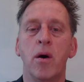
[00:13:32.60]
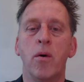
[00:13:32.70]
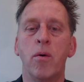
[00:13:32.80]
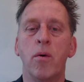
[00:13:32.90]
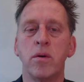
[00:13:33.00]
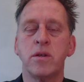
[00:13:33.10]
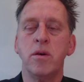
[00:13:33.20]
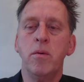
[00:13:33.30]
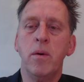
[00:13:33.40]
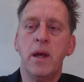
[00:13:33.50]
Or do
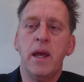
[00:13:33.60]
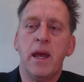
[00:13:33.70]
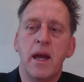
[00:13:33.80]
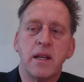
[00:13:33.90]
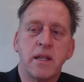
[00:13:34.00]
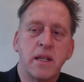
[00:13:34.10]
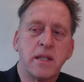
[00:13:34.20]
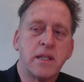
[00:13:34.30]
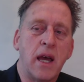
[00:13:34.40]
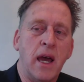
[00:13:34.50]
we get to the
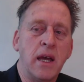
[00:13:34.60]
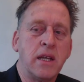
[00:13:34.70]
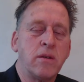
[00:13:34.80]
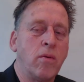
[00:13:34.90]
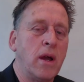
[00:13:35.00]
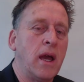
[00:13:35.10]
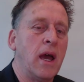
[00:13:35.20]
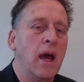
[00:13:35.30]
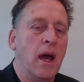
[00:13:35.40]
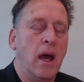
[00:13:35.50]
stage
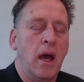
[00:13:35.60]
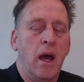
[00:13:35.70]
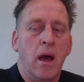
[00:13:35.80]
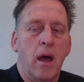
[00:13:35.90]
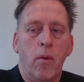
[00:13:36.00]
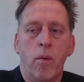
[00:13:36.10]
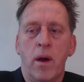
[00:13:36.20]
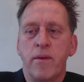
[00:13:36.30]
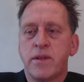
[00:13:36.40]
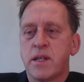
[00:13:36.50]
where
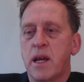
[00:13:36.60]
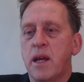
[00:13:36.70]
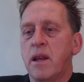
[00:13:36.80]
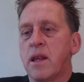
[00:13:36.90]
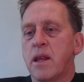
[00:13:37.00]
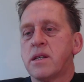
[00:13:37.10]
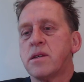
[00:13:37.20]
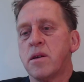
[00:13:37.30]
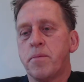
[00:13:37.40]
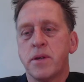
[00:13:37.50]
we've seen this sort
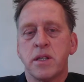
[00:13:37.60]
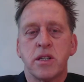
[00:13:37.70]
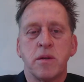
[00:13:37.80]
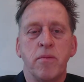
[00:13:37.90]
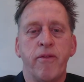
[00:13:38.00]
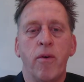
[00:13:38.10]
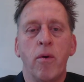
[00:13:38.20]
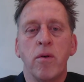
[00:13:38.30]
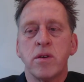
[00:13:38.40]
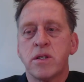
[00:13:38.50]
of position
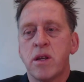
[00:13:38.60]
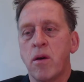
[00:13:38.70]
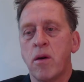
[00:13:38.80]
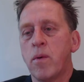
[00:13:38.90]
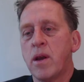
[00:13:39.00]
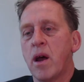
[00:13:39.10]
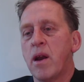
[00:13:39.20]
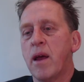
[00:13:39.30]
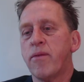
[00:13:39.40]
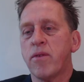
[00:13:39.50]
before, so we don't
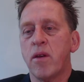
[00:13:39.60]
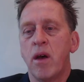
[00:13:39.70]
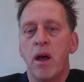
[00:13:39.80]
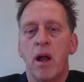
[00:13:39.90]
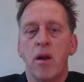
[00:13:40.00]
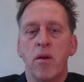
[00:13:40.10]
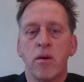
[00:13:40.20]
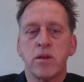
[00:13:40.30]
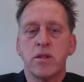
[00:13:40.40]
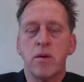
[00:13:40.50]
have to
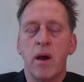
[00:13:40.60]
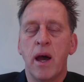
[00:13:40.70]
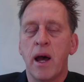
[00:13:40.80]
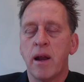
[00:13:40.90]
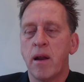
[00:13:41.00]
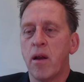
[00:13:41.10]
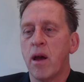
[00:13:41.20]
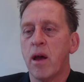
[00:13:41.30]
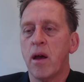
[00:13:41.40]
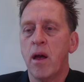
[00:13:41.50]
look too hard?
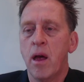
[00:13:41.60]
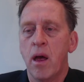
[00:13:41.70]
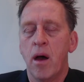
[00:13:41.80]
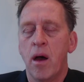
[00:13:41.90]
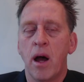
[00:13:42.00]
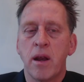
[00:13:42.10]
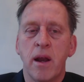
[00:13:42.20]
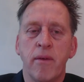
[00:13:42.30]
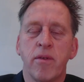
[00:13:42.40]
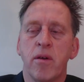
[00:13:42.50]
Like, I didn't
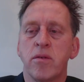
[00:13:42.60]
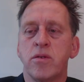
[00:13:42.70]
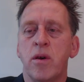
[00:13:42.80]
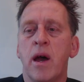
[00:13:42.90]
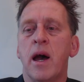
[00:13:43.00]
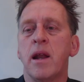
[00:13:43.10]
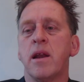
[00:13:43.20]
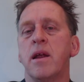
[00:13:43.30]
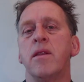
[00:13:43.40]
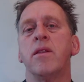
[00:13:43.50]
have to look too hard
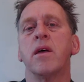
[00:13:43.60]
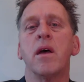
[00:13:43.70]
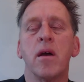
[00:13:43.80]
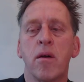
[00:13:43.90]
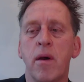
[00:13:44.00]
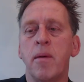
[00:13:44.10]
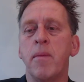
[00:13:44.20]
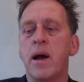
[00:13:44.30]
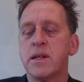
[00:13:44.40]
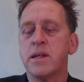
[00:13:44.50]
in the
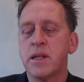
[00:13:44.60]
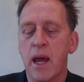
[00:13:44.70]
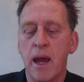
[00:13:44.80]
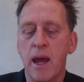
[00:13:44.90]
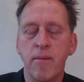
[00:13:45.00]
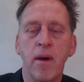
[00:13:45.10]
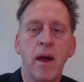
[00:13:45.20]
Grandmaster game